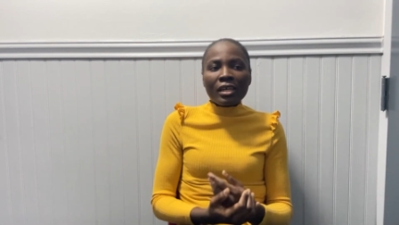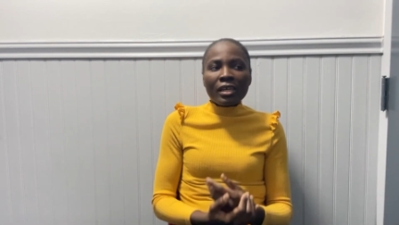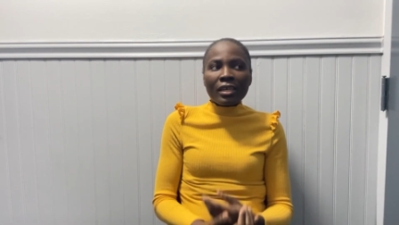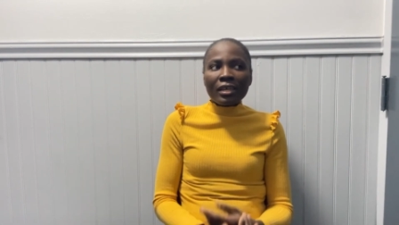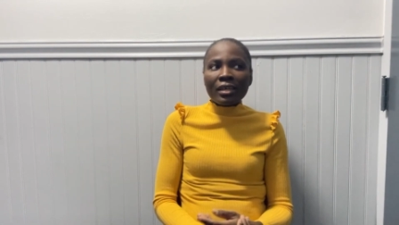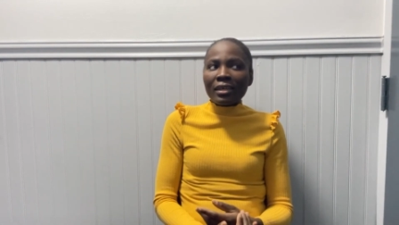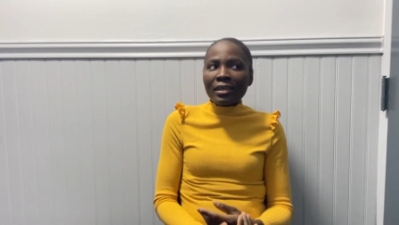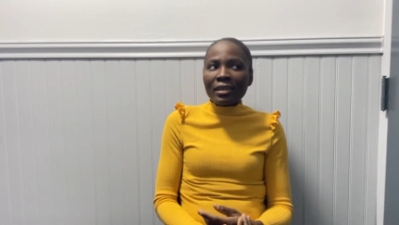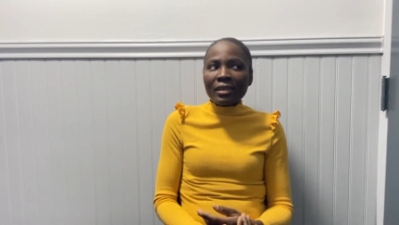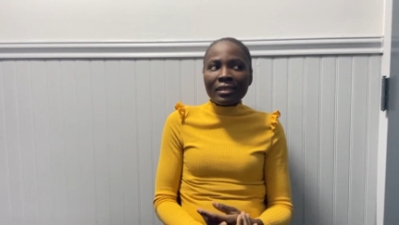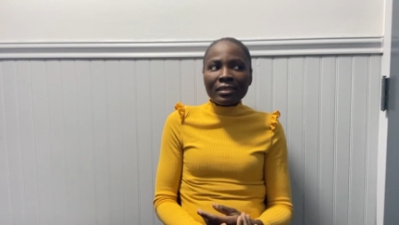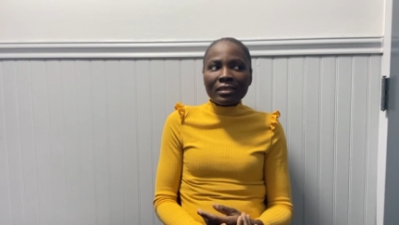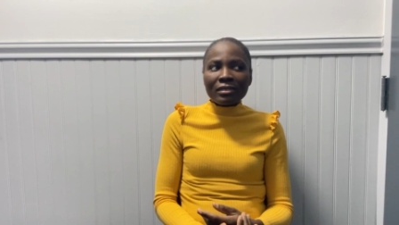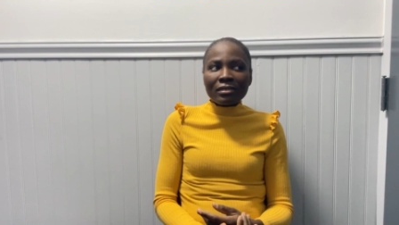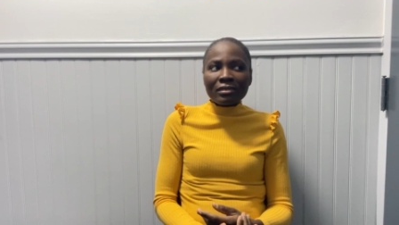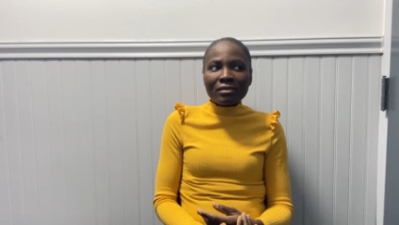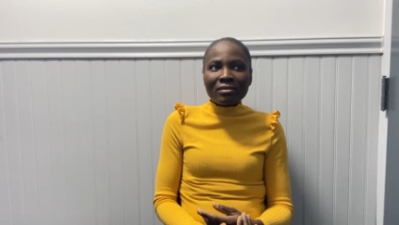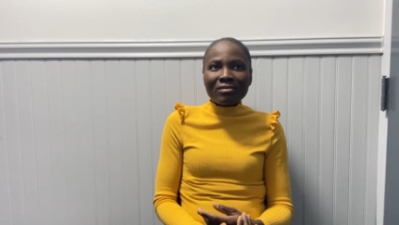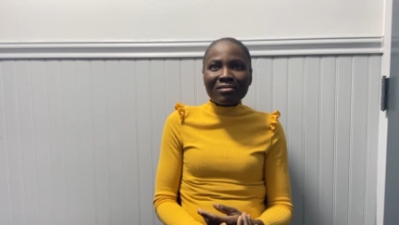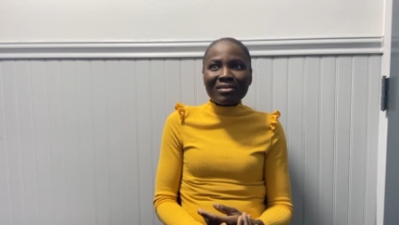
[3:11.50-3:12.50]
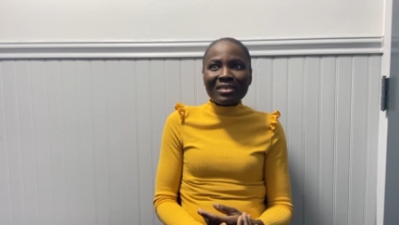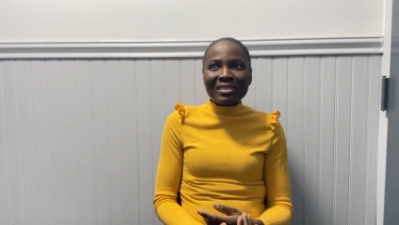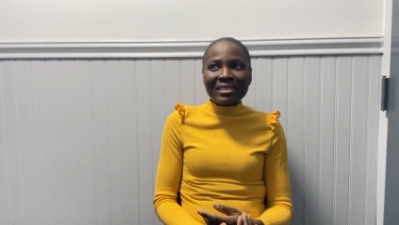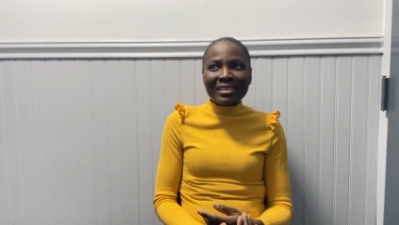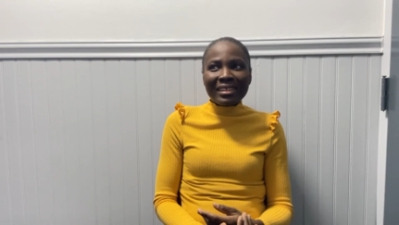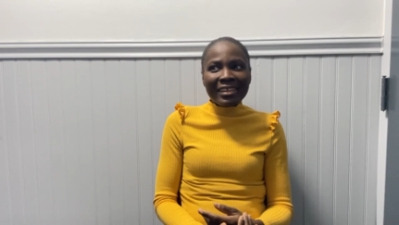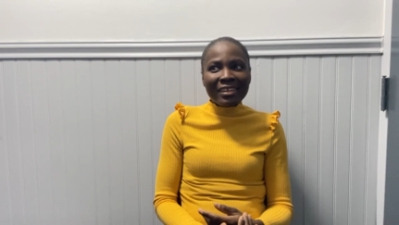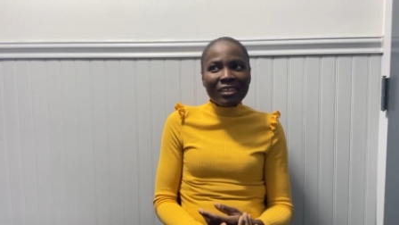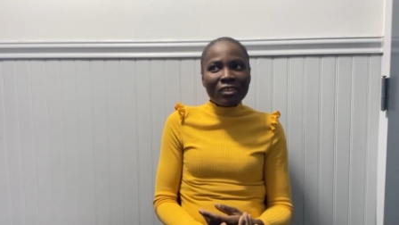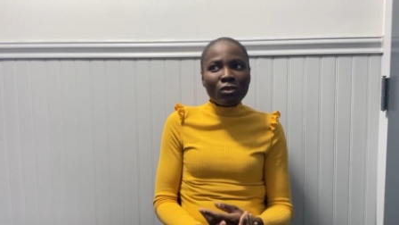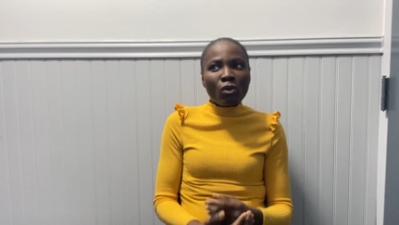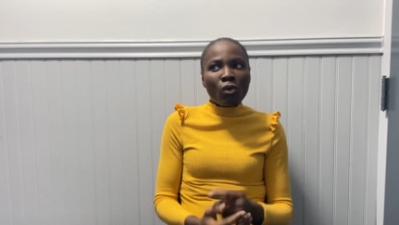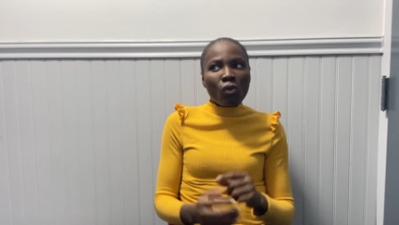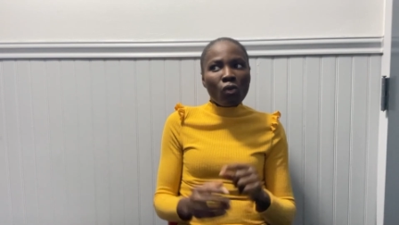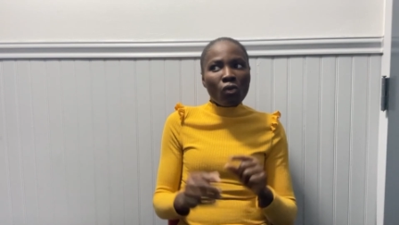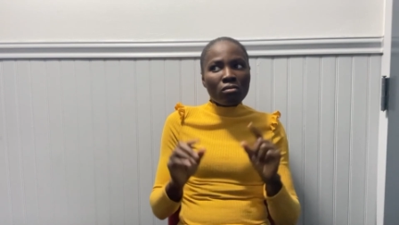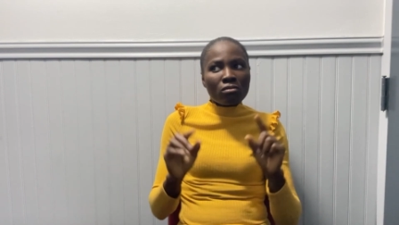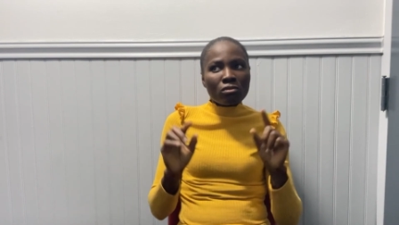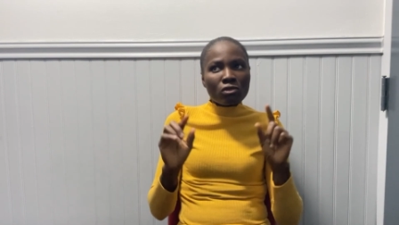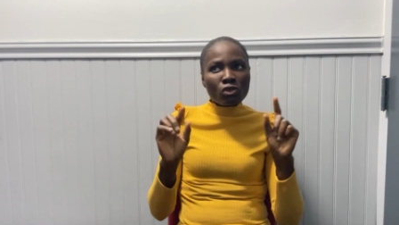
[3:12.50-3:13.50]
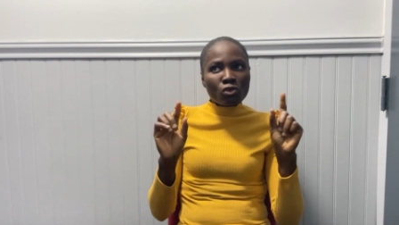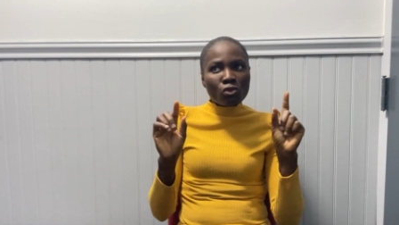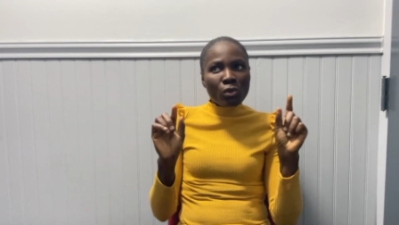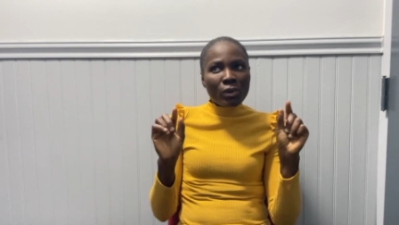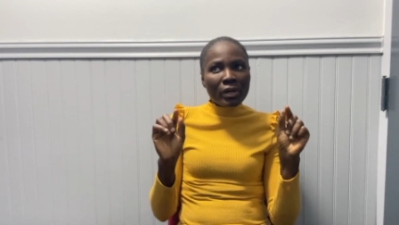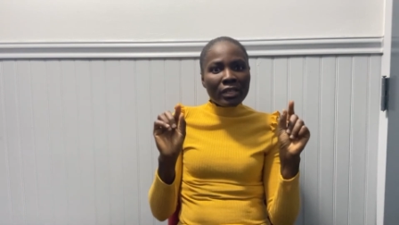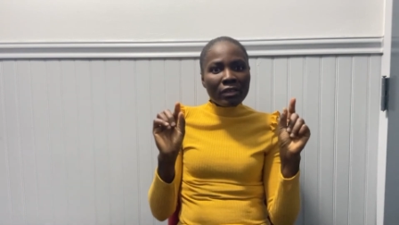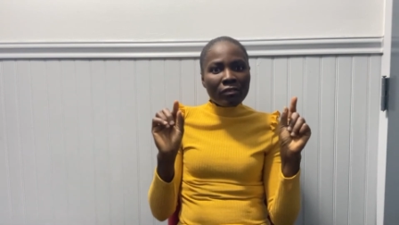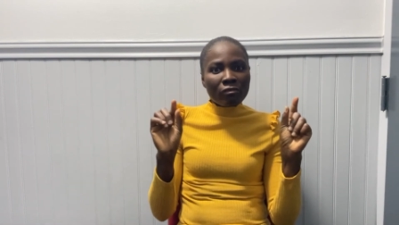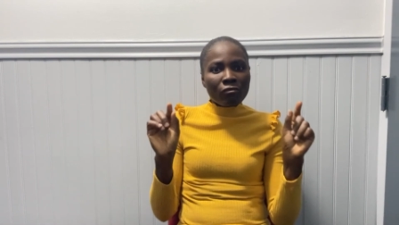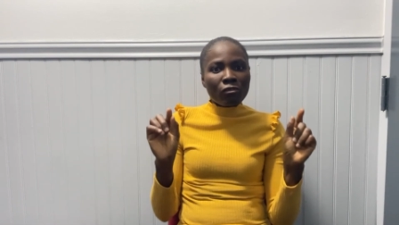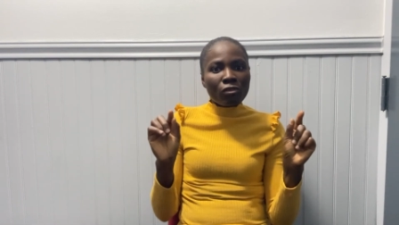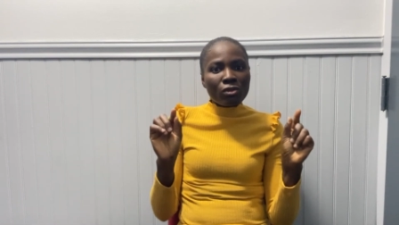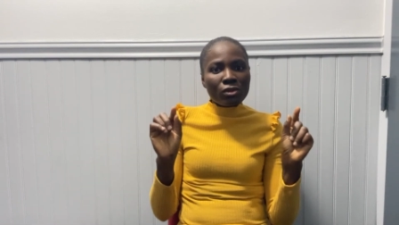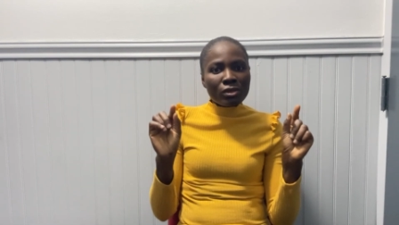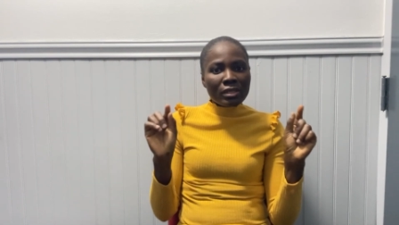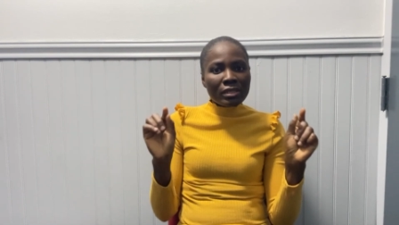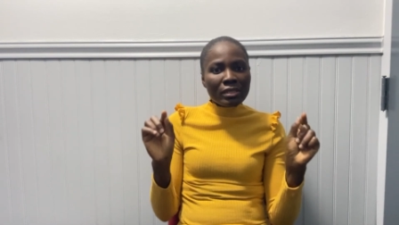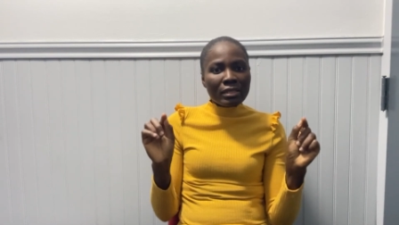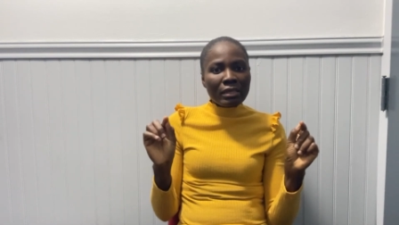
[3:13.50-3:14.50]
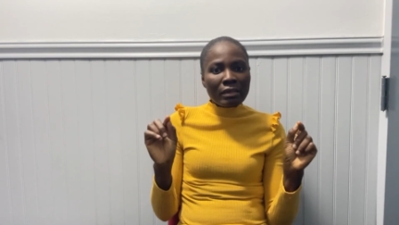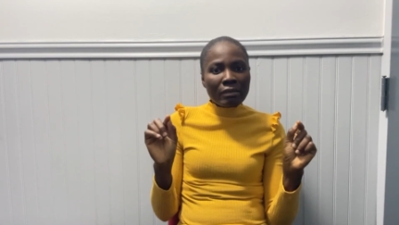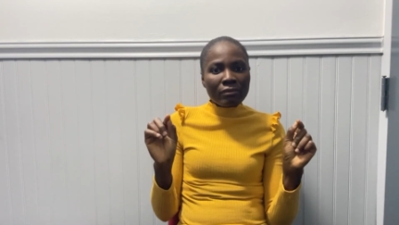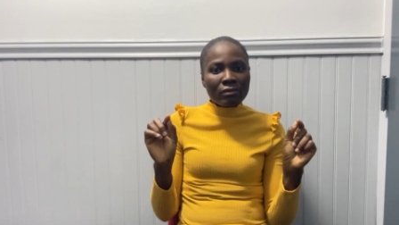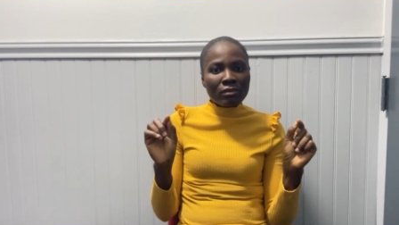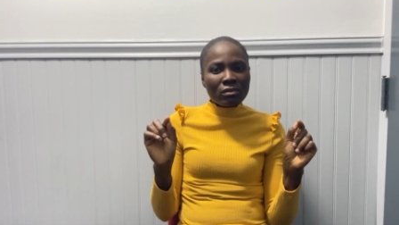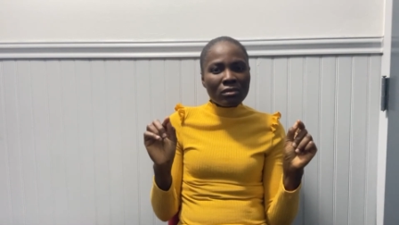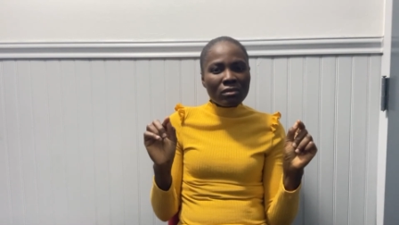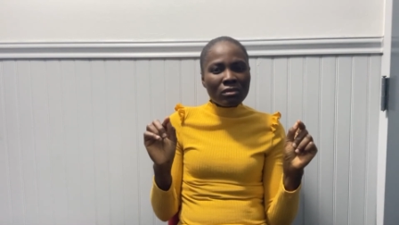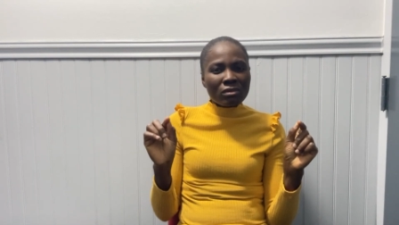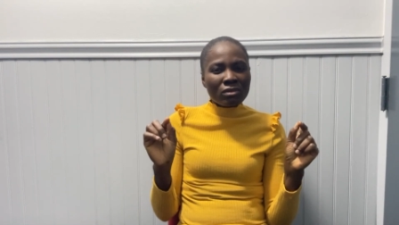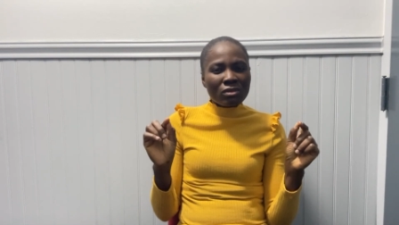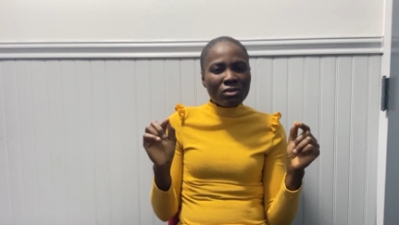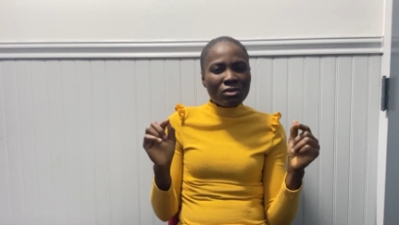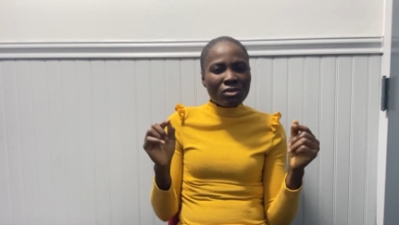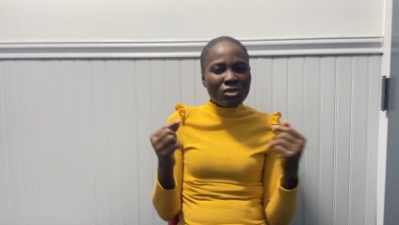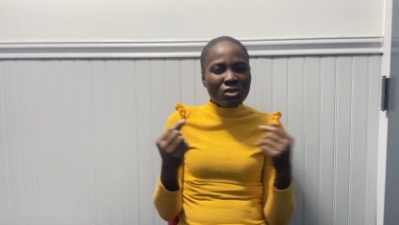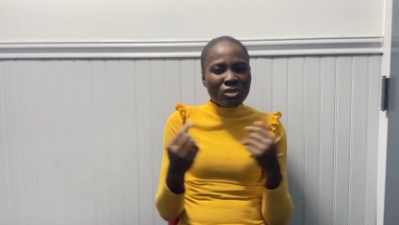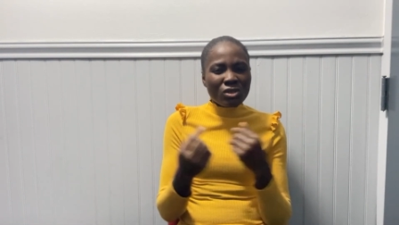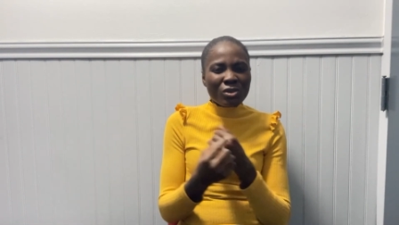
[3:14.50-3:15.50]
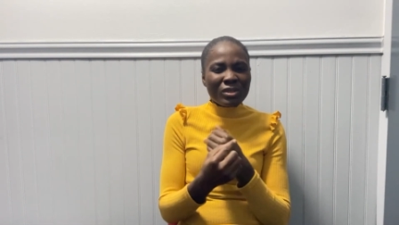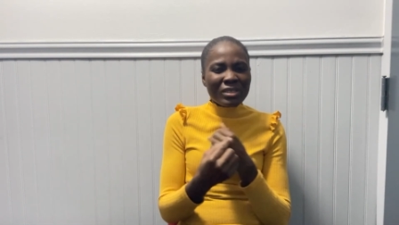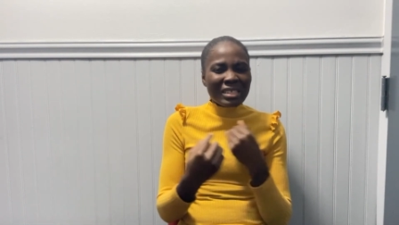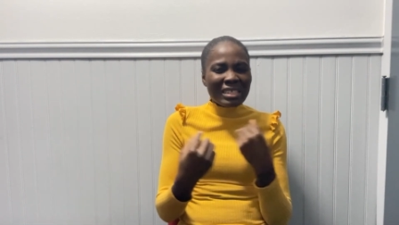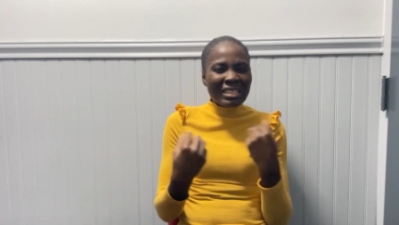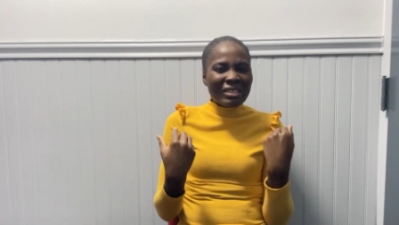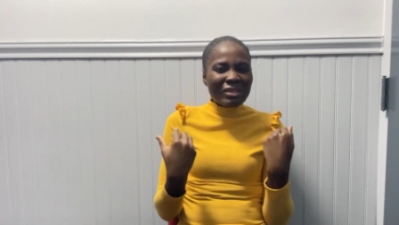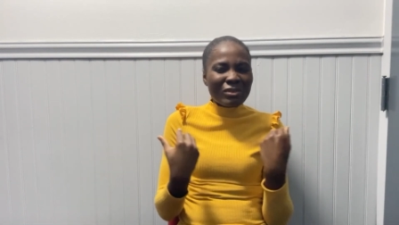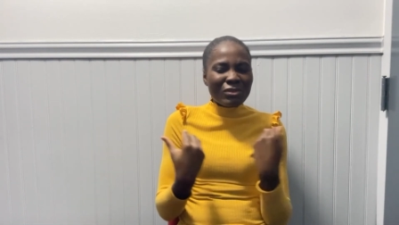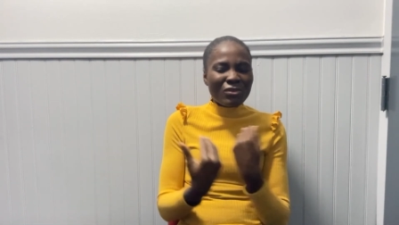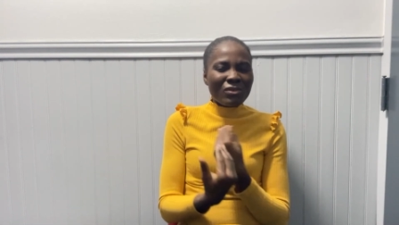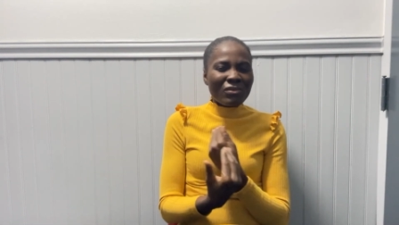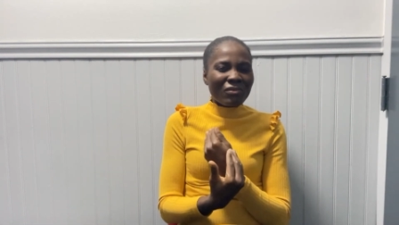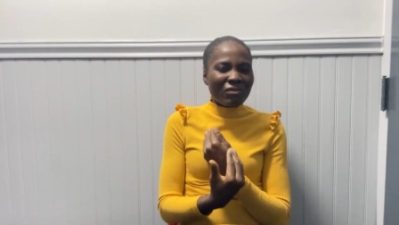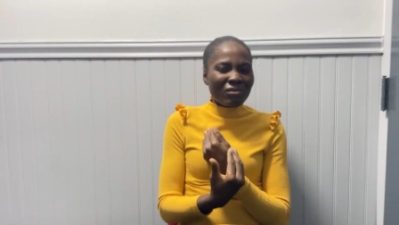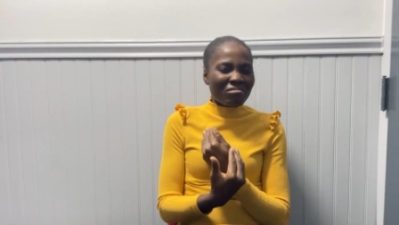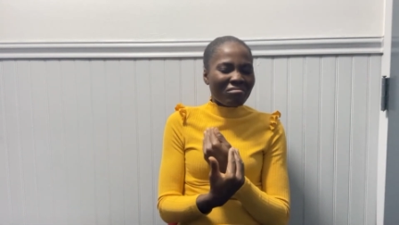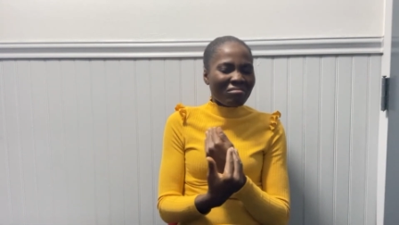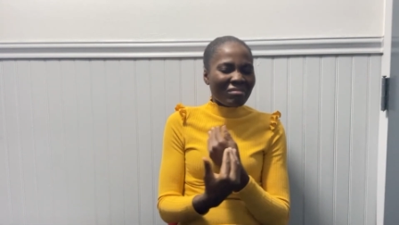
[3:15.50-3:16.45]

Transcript: and staying home 24 7 doesn't look